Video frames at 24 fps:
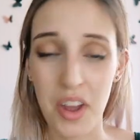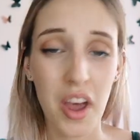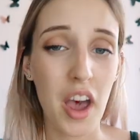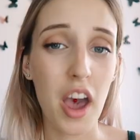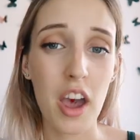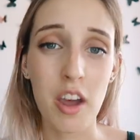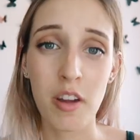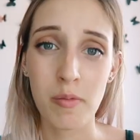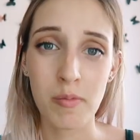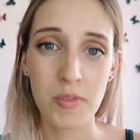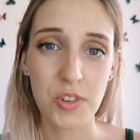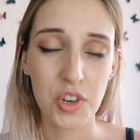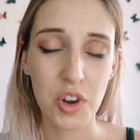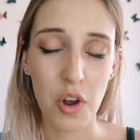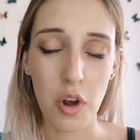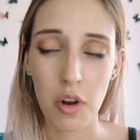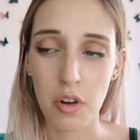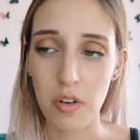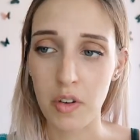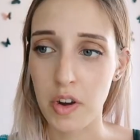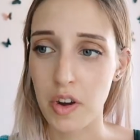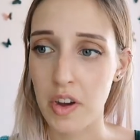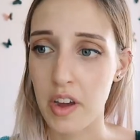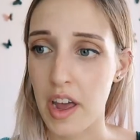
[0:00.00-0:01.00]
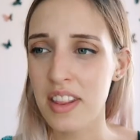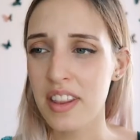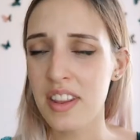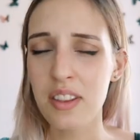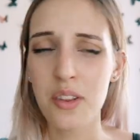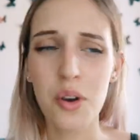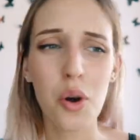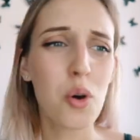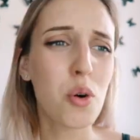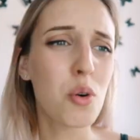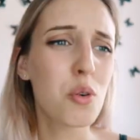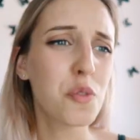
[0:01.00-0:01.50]
The harem genre, and
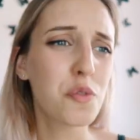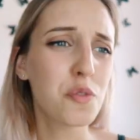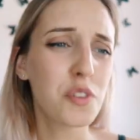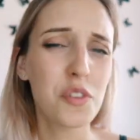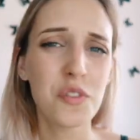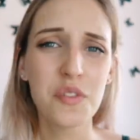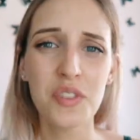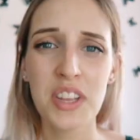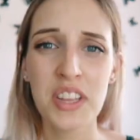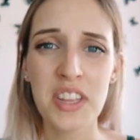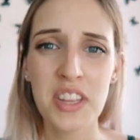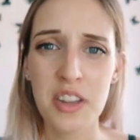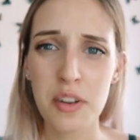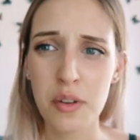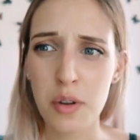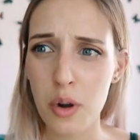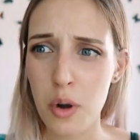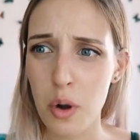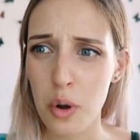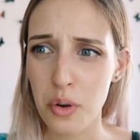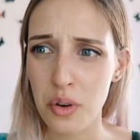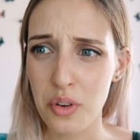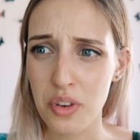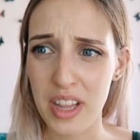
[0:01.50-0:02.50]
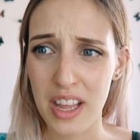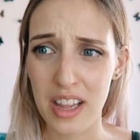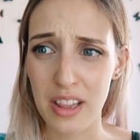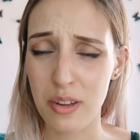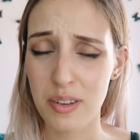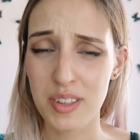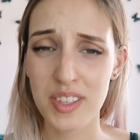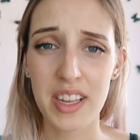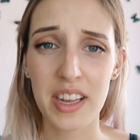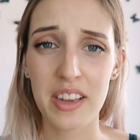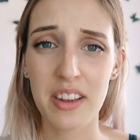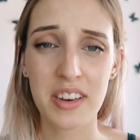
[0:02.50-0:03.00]
then the whole 15-year-old that
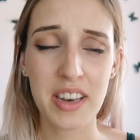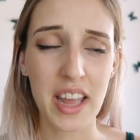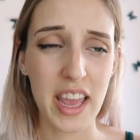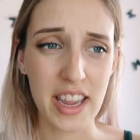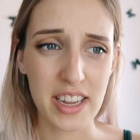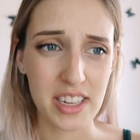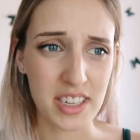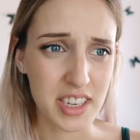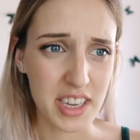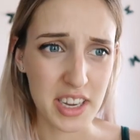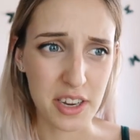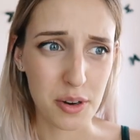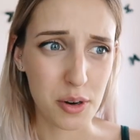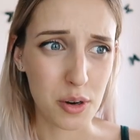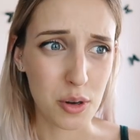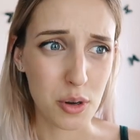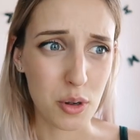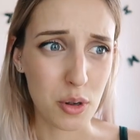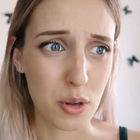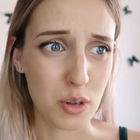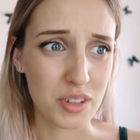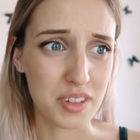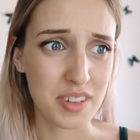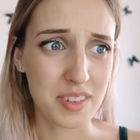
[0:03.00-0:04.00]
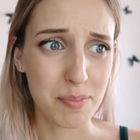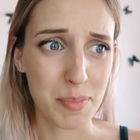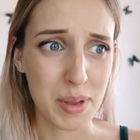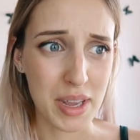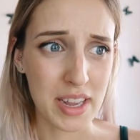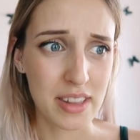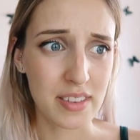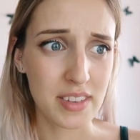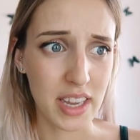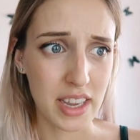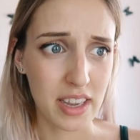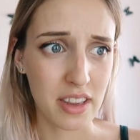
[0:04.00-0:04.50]
looks like an 80-year-old
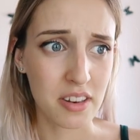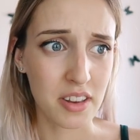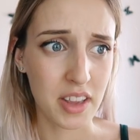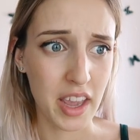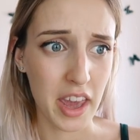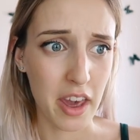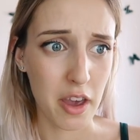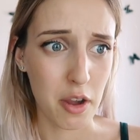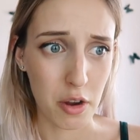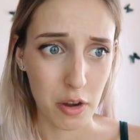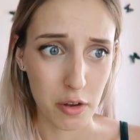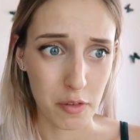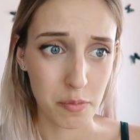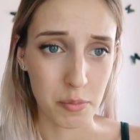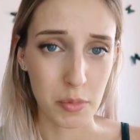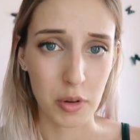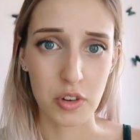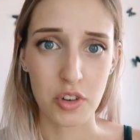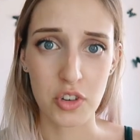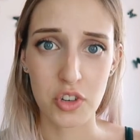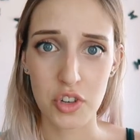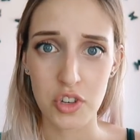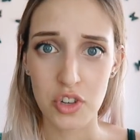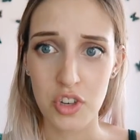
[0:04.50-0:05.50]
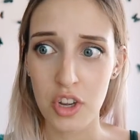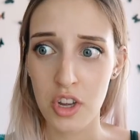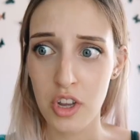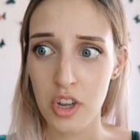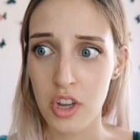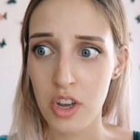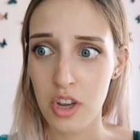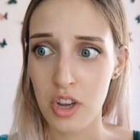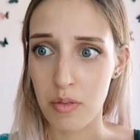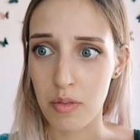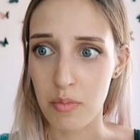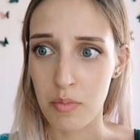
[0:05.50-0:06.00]
being taken care of much
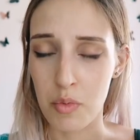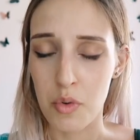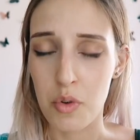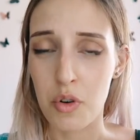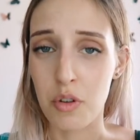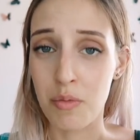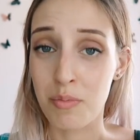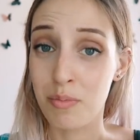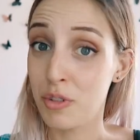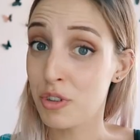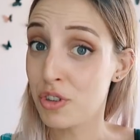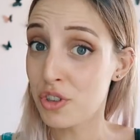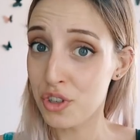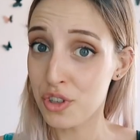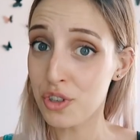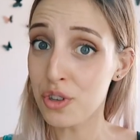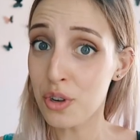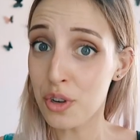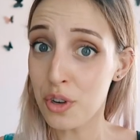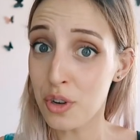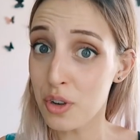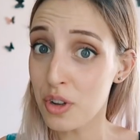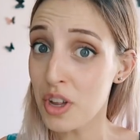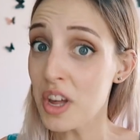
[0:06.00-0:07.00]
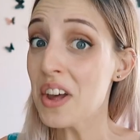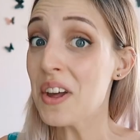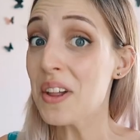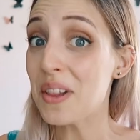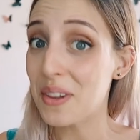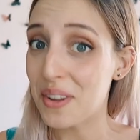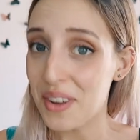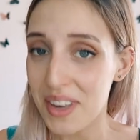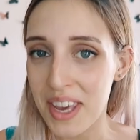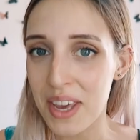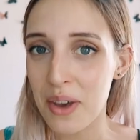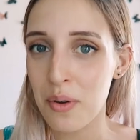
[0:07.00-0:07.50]
more mature
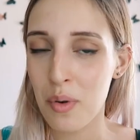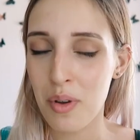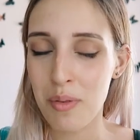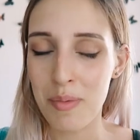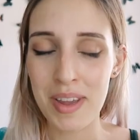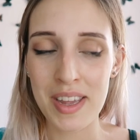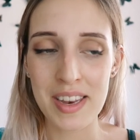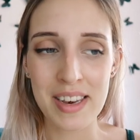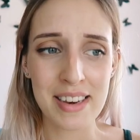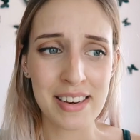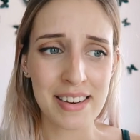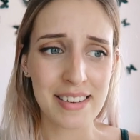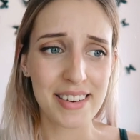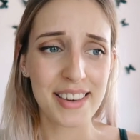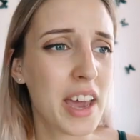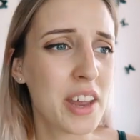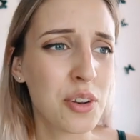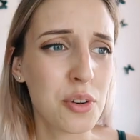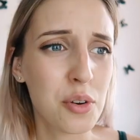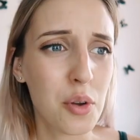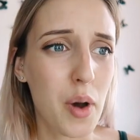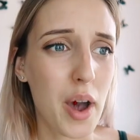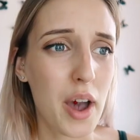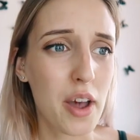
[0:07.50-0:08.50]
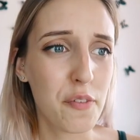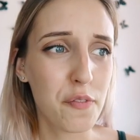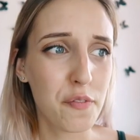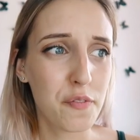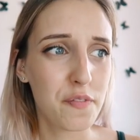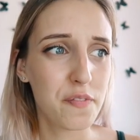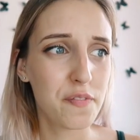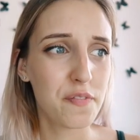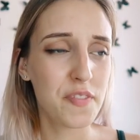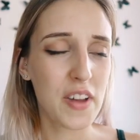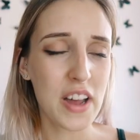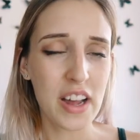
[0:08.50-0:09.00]
looking women. I don't know, I
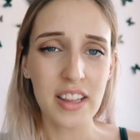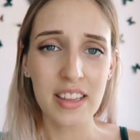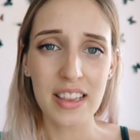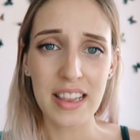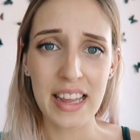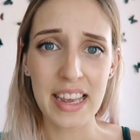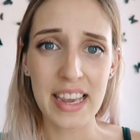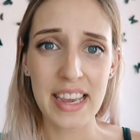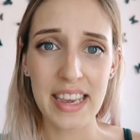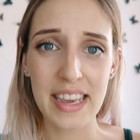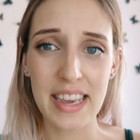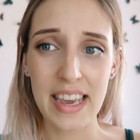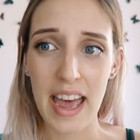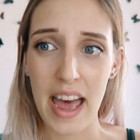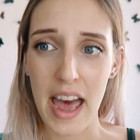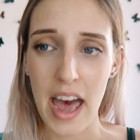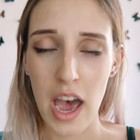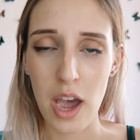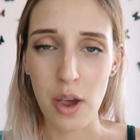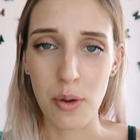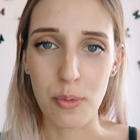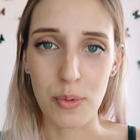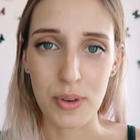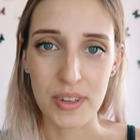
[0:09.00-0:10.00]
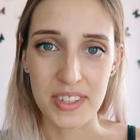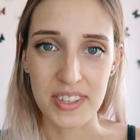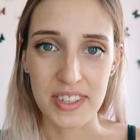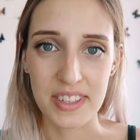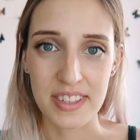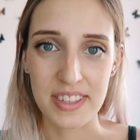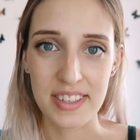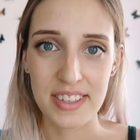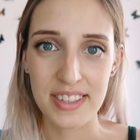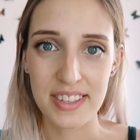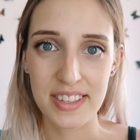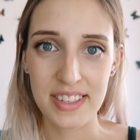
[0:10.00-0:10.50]
felt like I
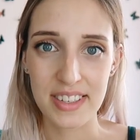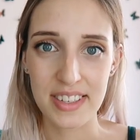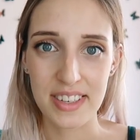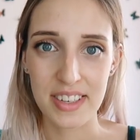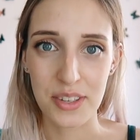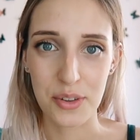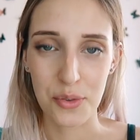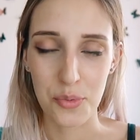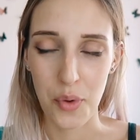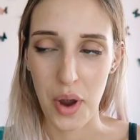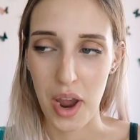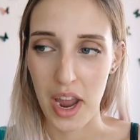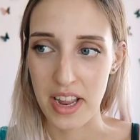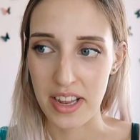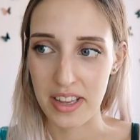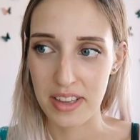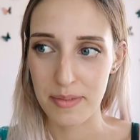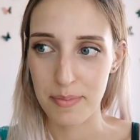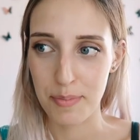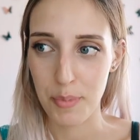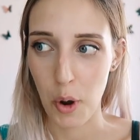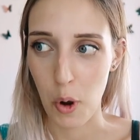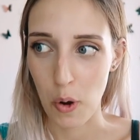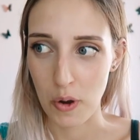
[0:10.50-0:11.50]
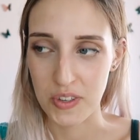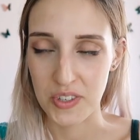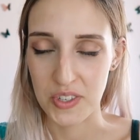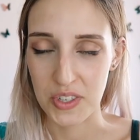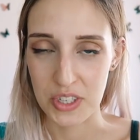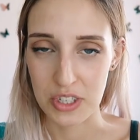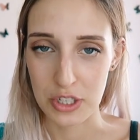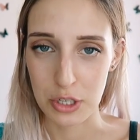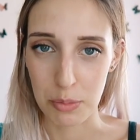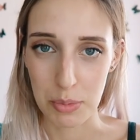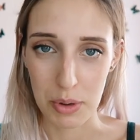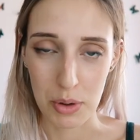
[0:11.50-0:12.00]
wasn't the right
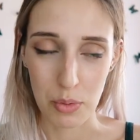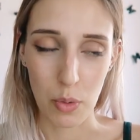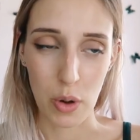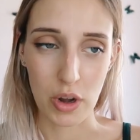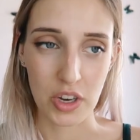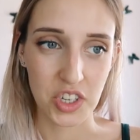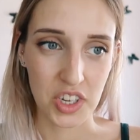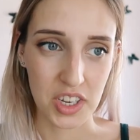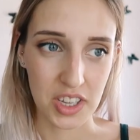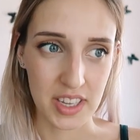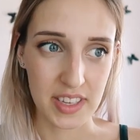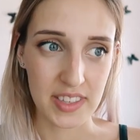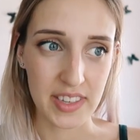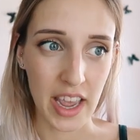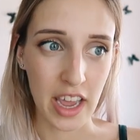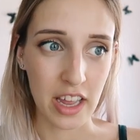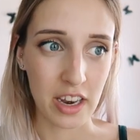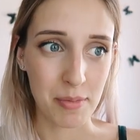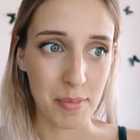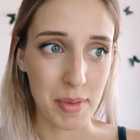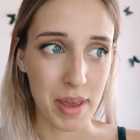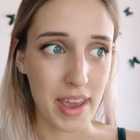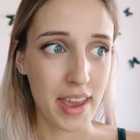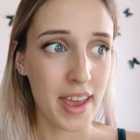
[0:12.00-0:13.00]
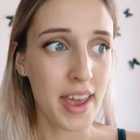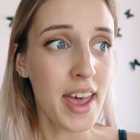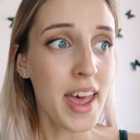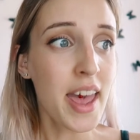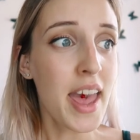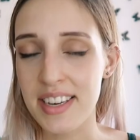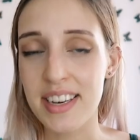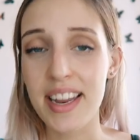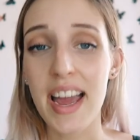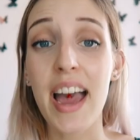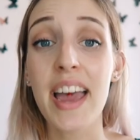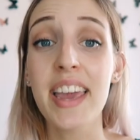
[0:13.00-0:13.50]
person to be watching this anime.
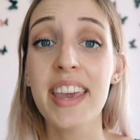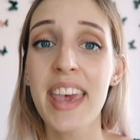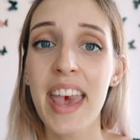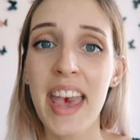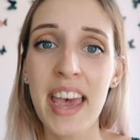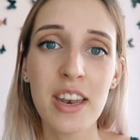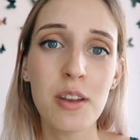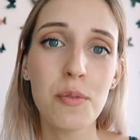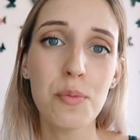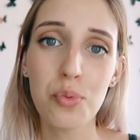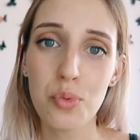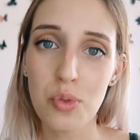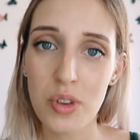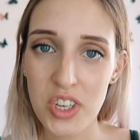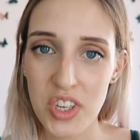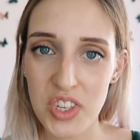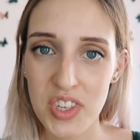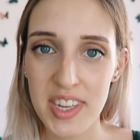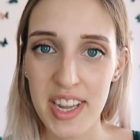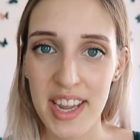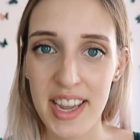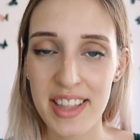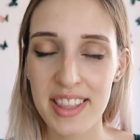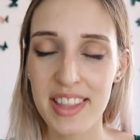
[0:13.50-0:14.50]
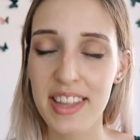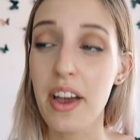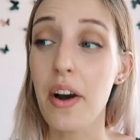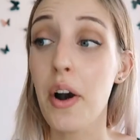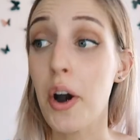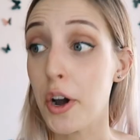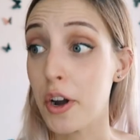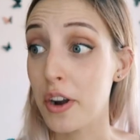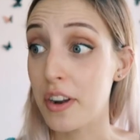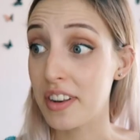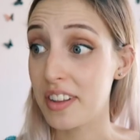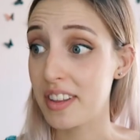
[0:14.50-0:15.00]
And I can appreciate the
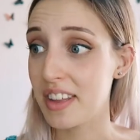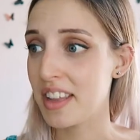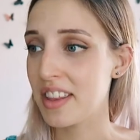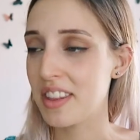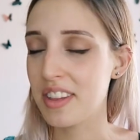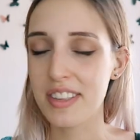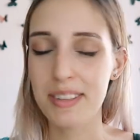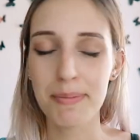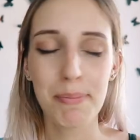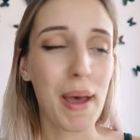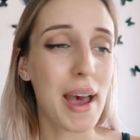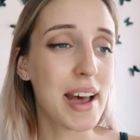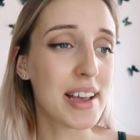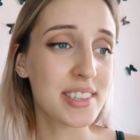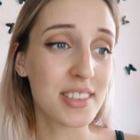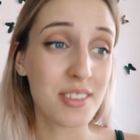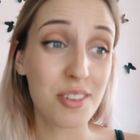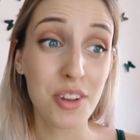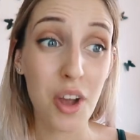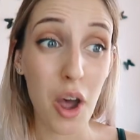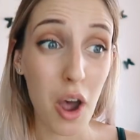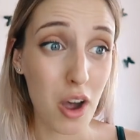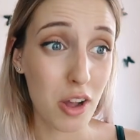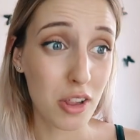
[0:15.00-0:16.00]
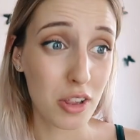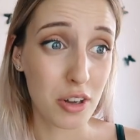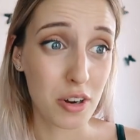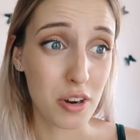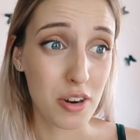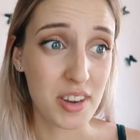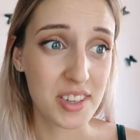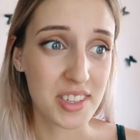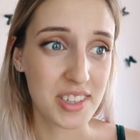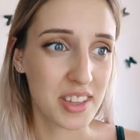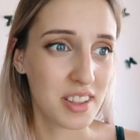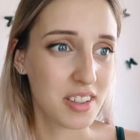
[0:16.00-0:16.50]
art and this pastel
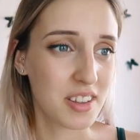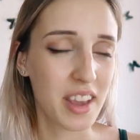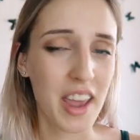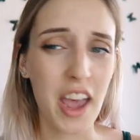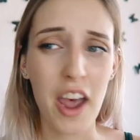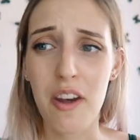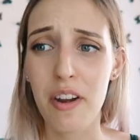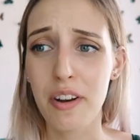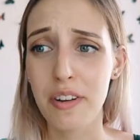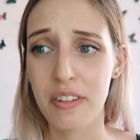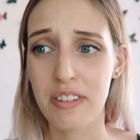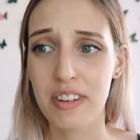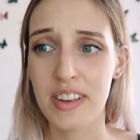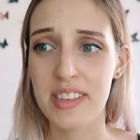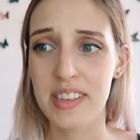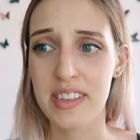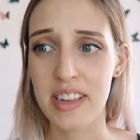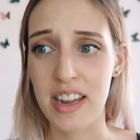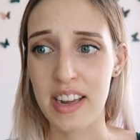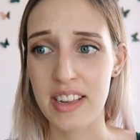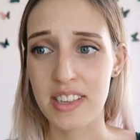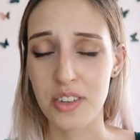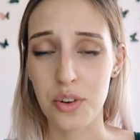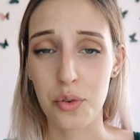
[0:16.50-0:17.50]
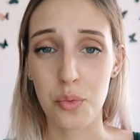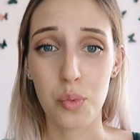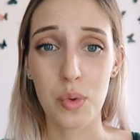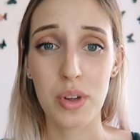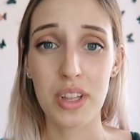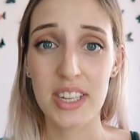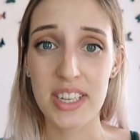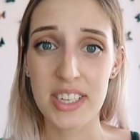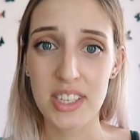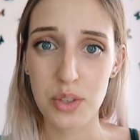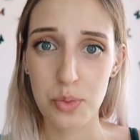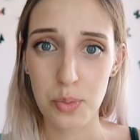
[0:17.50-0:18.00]
colors, and the character designs are
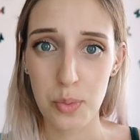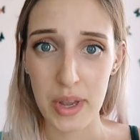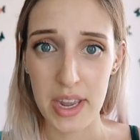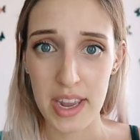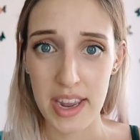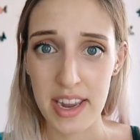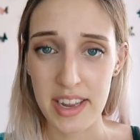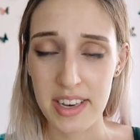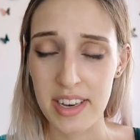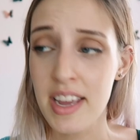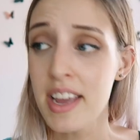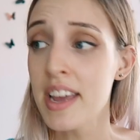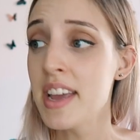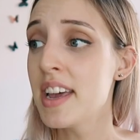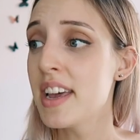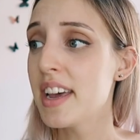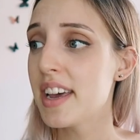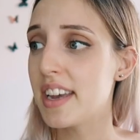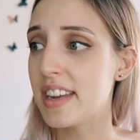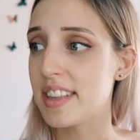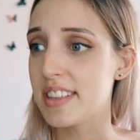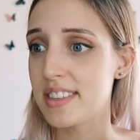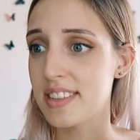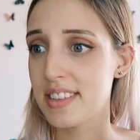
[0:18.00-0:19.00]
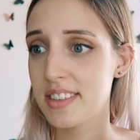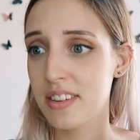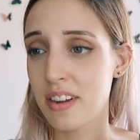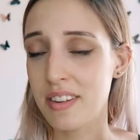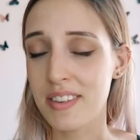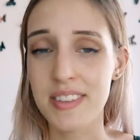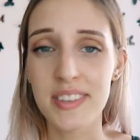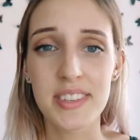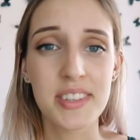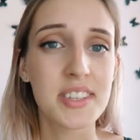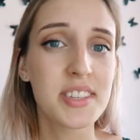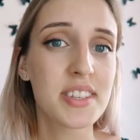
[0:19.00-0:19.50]
really sweet. It's
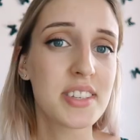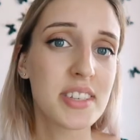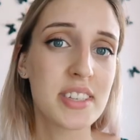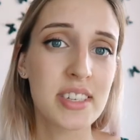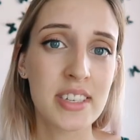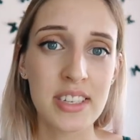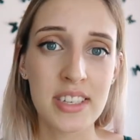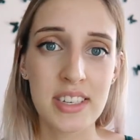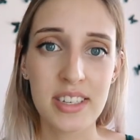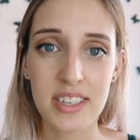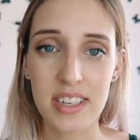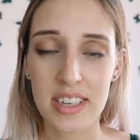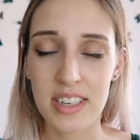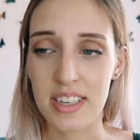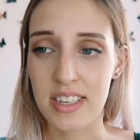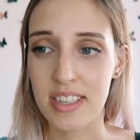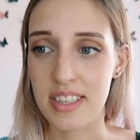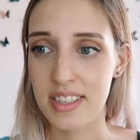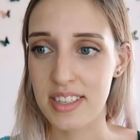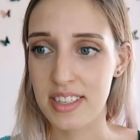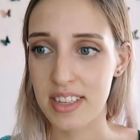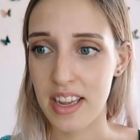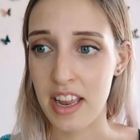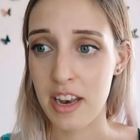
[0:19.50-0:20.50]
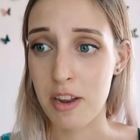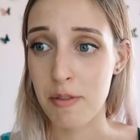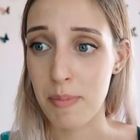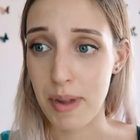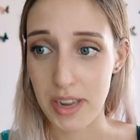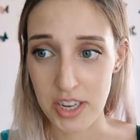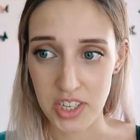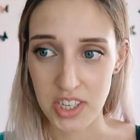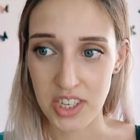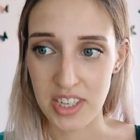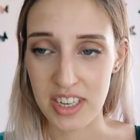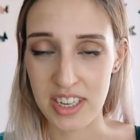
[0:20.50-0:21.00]
consistent in its
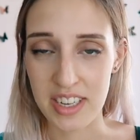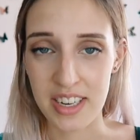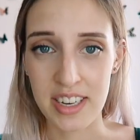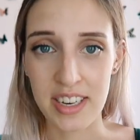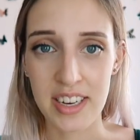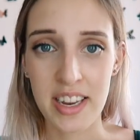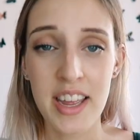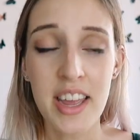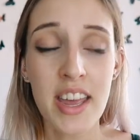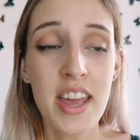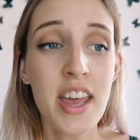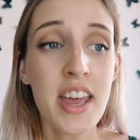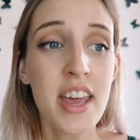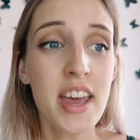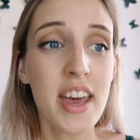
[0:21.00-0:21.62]
animation.